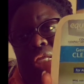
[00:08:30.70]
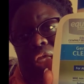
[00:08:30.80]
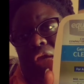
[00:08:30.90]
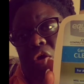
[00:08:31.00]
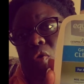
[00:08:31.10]

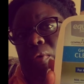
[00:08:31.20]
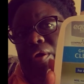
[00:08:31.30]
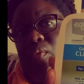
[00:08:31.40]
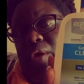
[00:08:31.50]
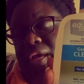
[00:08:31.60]
They all
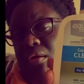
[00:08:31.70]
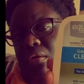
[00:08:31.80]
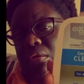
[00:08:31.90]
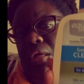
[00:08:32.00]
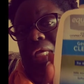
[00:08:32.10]
work
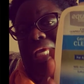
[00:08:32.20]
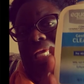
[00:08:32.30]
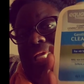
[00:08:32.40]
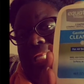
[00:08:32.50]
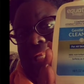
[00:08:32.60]
well.
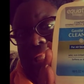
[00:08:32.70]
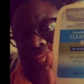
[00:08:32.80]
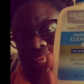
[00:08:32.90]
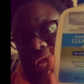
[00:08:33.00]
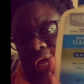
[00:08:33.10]

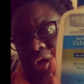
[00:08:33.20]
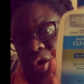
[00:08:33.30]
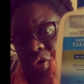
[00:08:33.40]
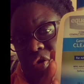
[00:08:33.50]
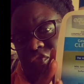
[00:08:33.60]
The
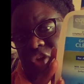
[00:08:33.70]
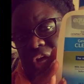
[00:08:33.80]
knockoff